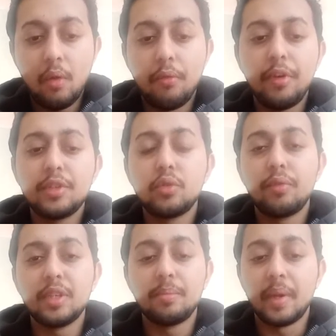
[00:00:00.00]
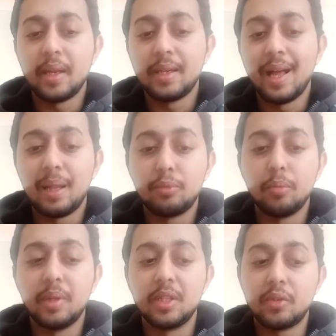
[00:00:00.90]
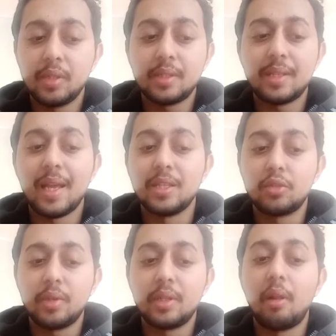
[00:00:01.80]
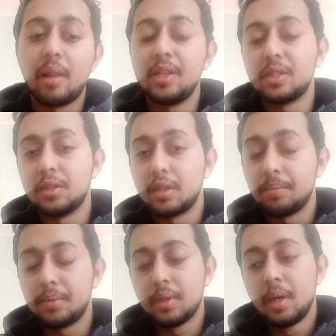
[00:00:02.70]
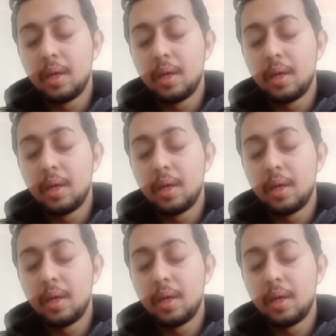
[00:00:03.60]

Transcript: Face-to-face meeting help to build trust and strengthen relationships.